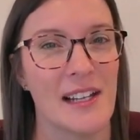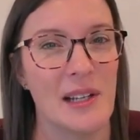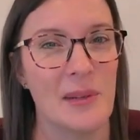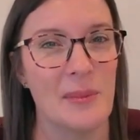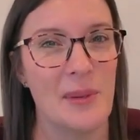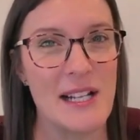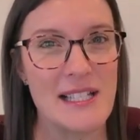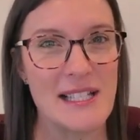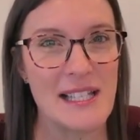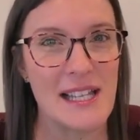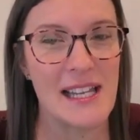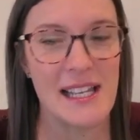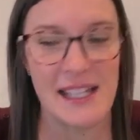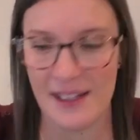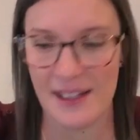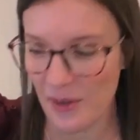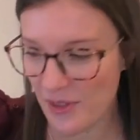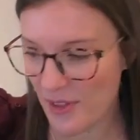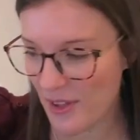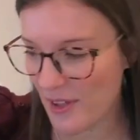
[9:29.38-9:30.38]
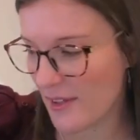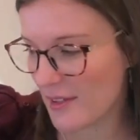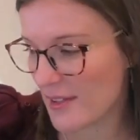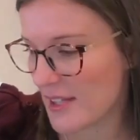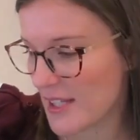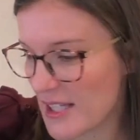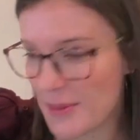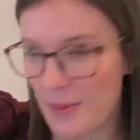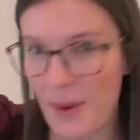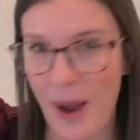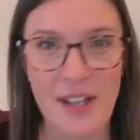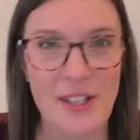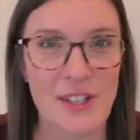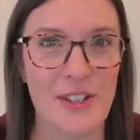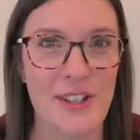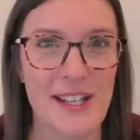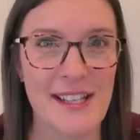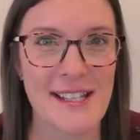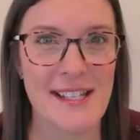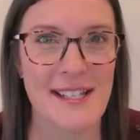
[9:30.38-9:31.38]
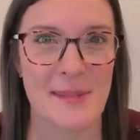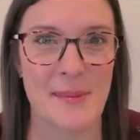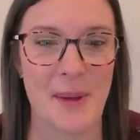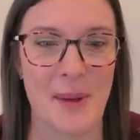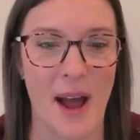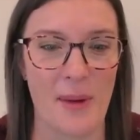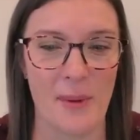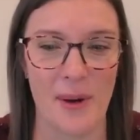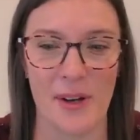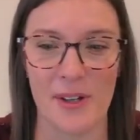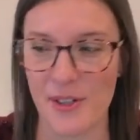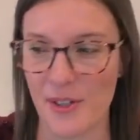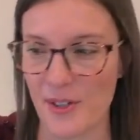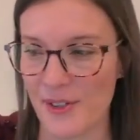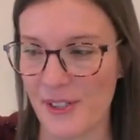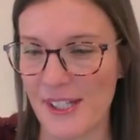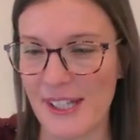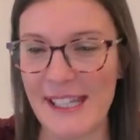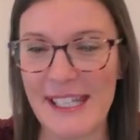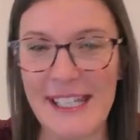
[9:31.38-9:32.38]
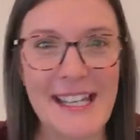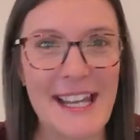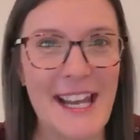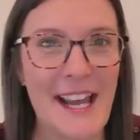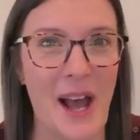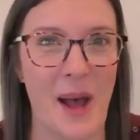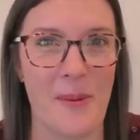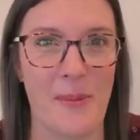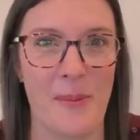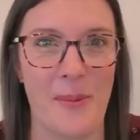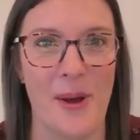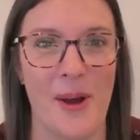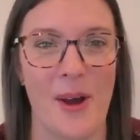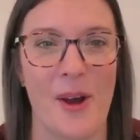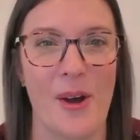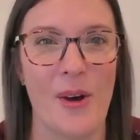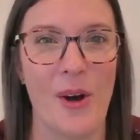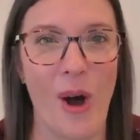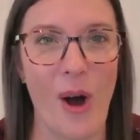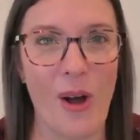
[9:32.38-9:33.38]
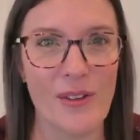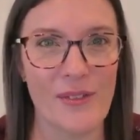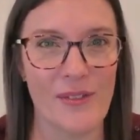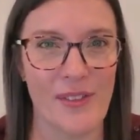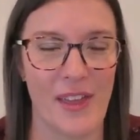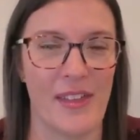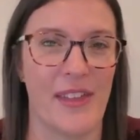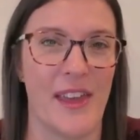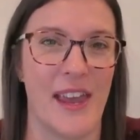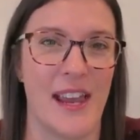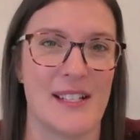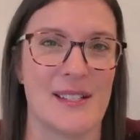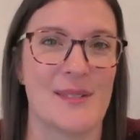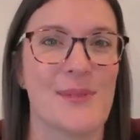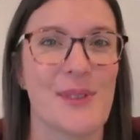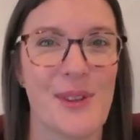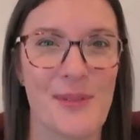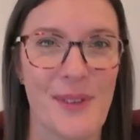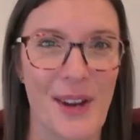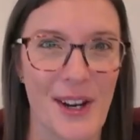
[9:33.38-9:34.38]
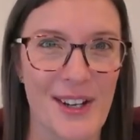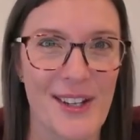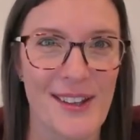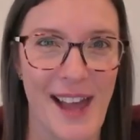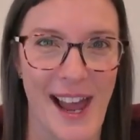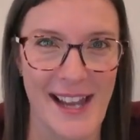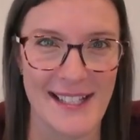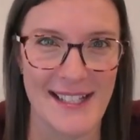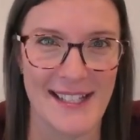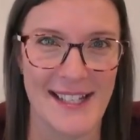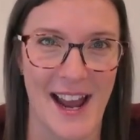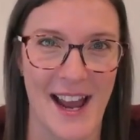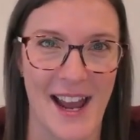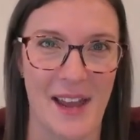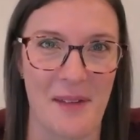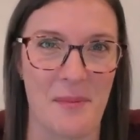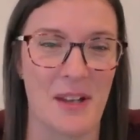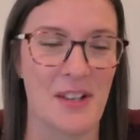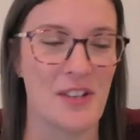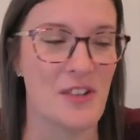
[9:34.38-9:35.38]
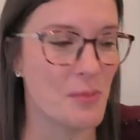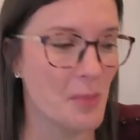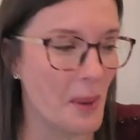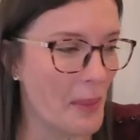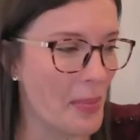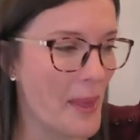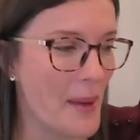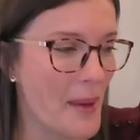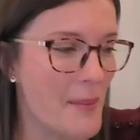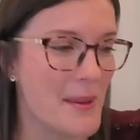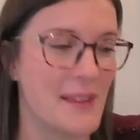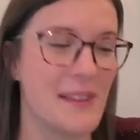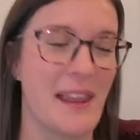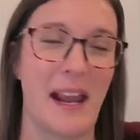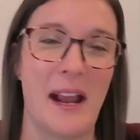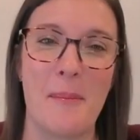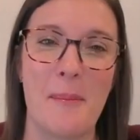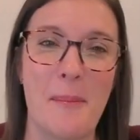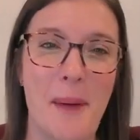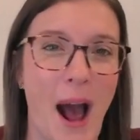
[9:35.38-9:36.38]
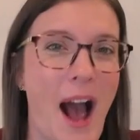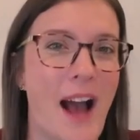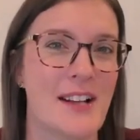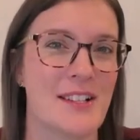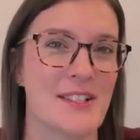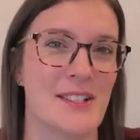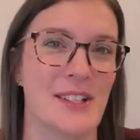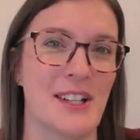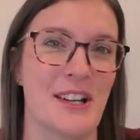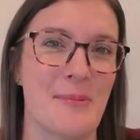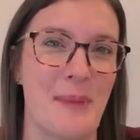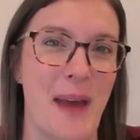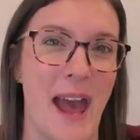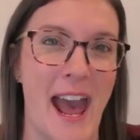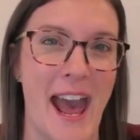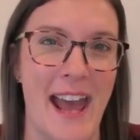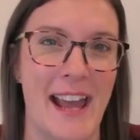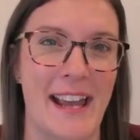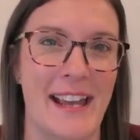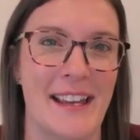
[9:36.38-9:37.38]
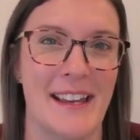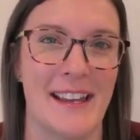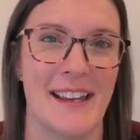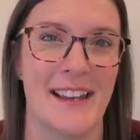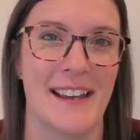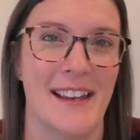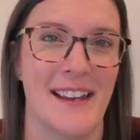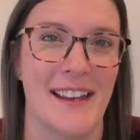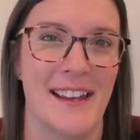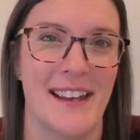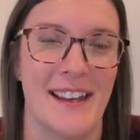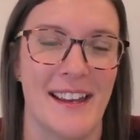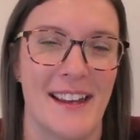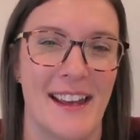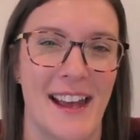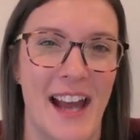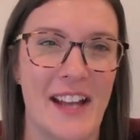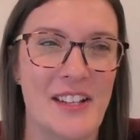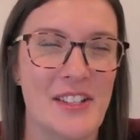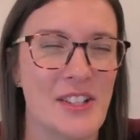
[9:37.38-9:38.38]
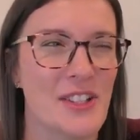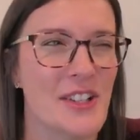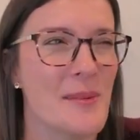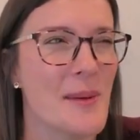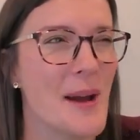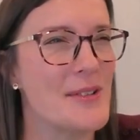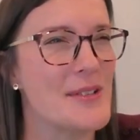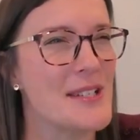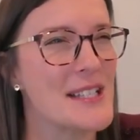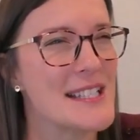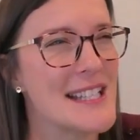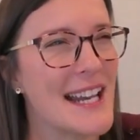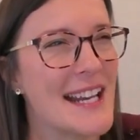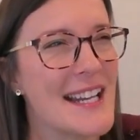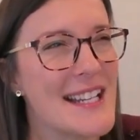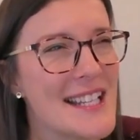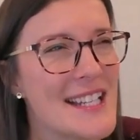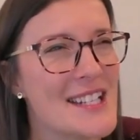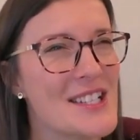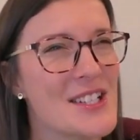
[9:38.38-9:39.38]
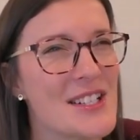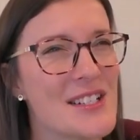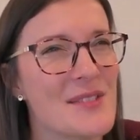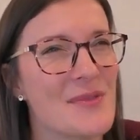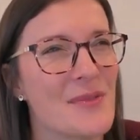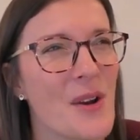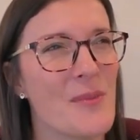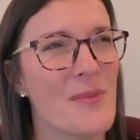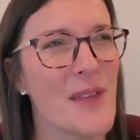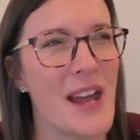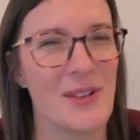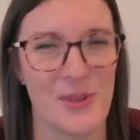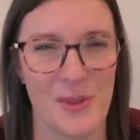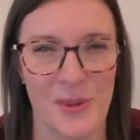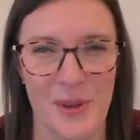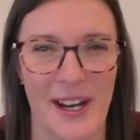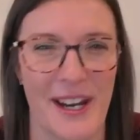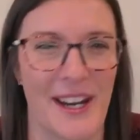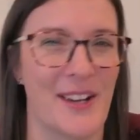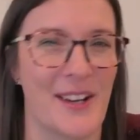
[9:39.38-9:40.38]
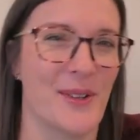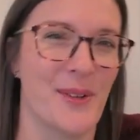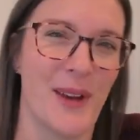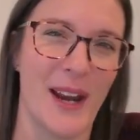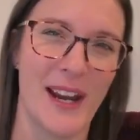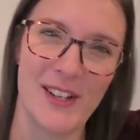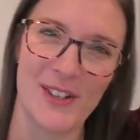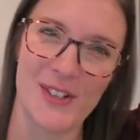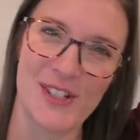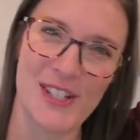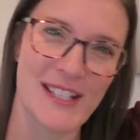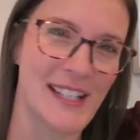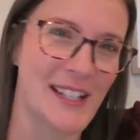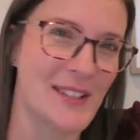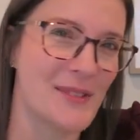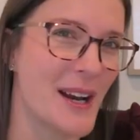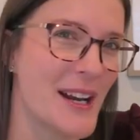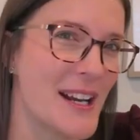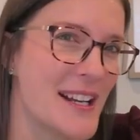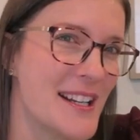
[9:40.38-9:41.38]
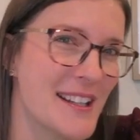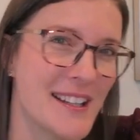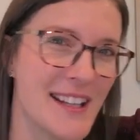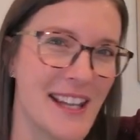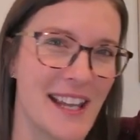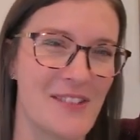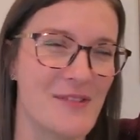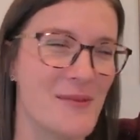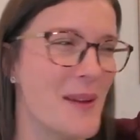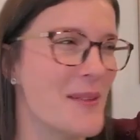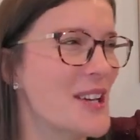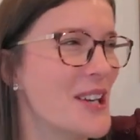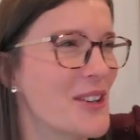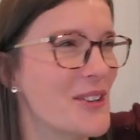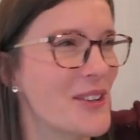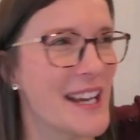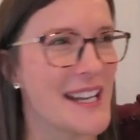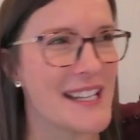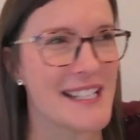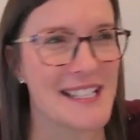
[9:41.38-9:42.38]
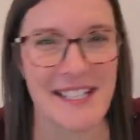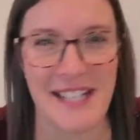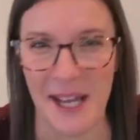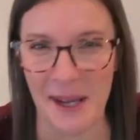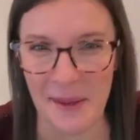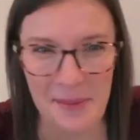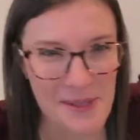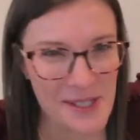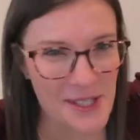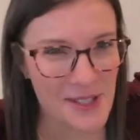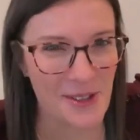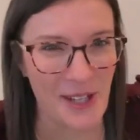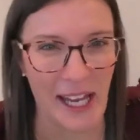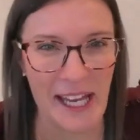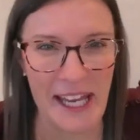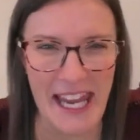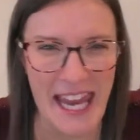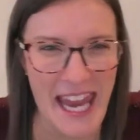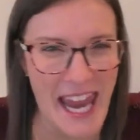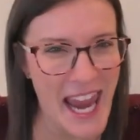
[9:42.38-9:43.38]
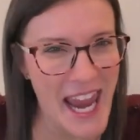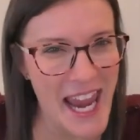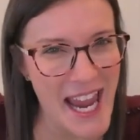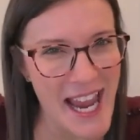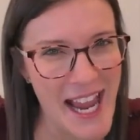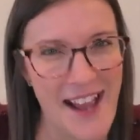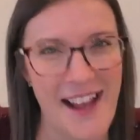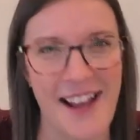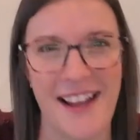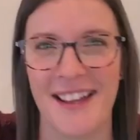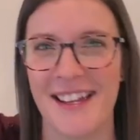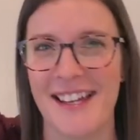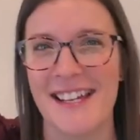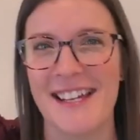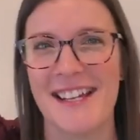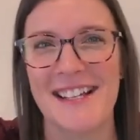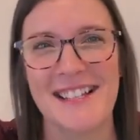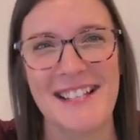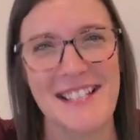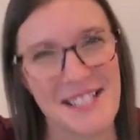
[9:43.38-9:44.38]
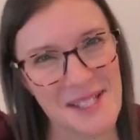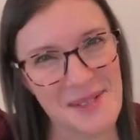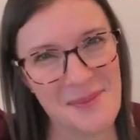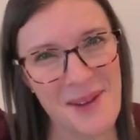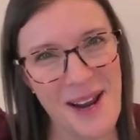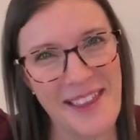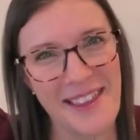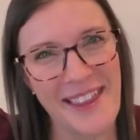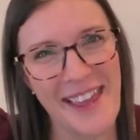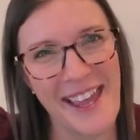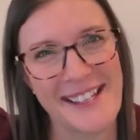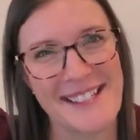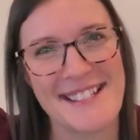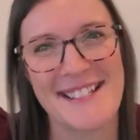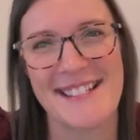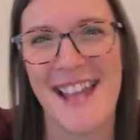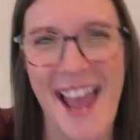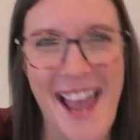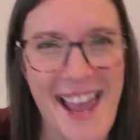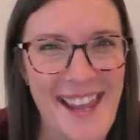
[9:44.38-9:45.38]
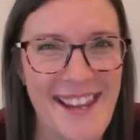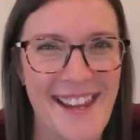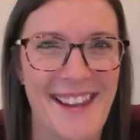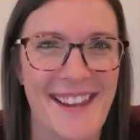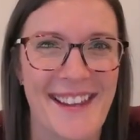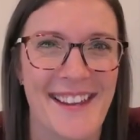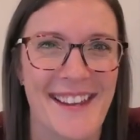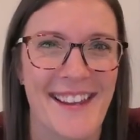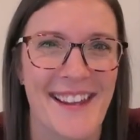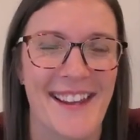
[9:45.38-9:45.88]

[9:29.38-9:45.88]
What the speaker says: but it's like the spot you're in, the spot where you're cleaning up all of the things for the very last time, and you've put them in like a box or a bag, and you're about 6 inches from that door handle, right? You're just getting ready to leave. Maybe you, like, skipped and you're like, "Yeah, this is my last day."